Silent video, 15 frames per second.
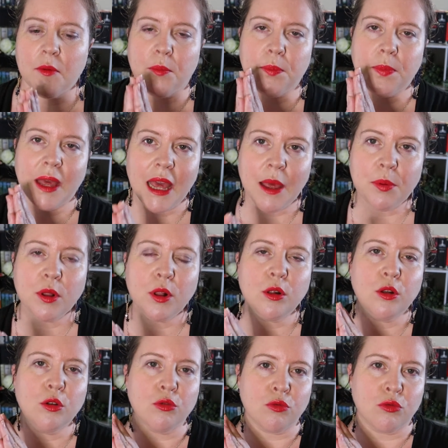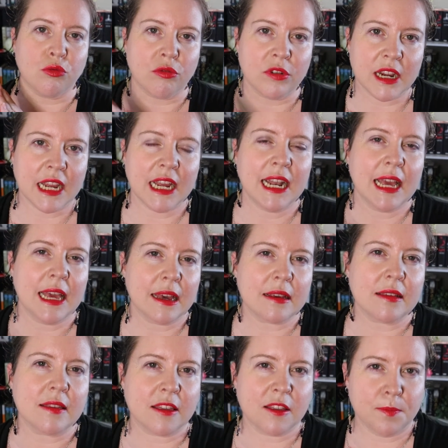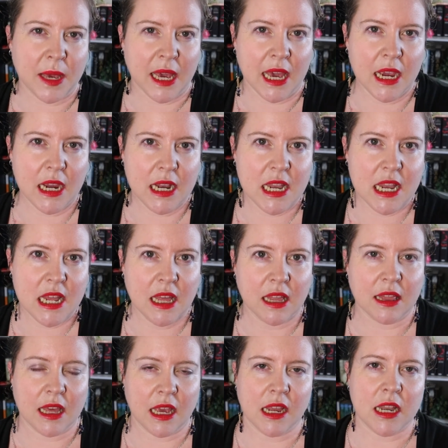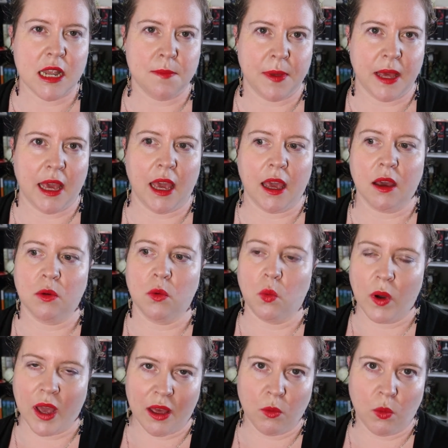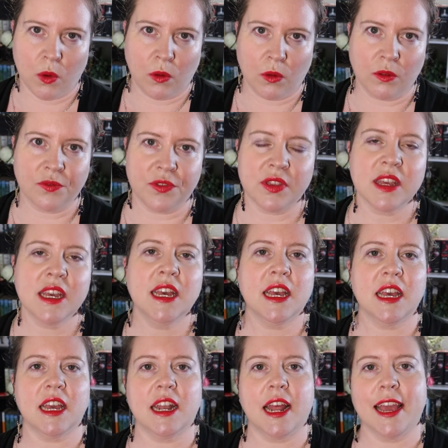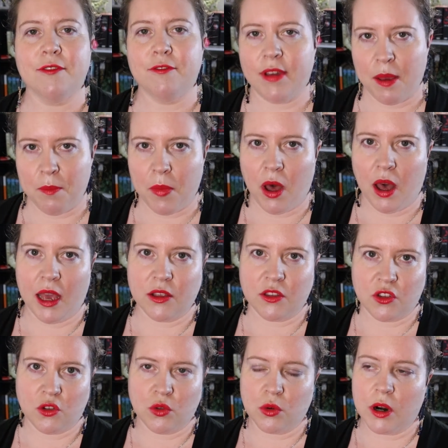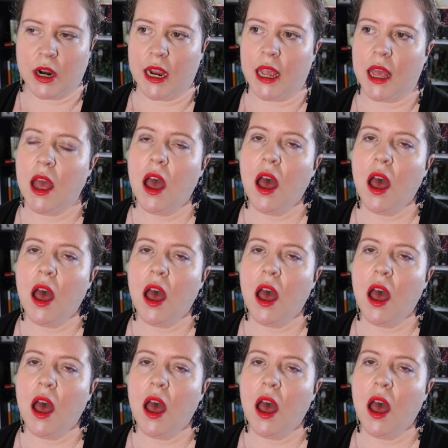people really expect there to be werewolves in a vampire story.